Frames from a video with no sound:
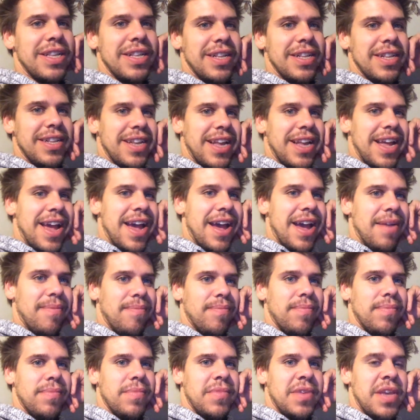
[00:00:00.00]

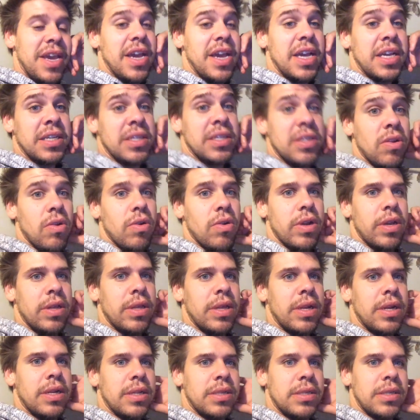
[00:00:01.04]
Sorry
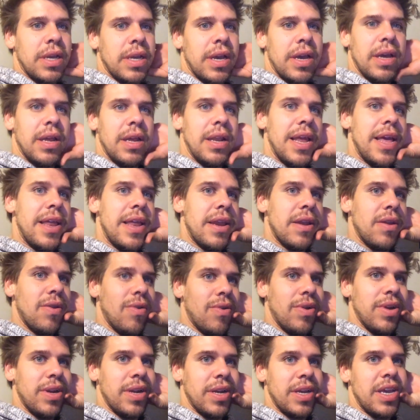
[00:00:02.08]
that it's late at
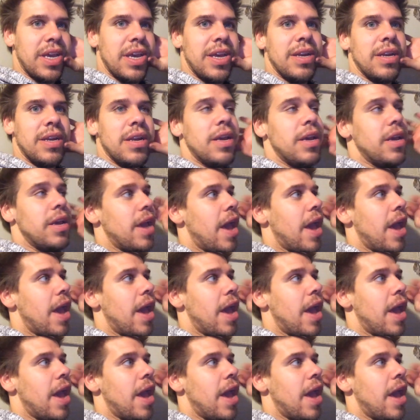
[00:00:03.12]
night again.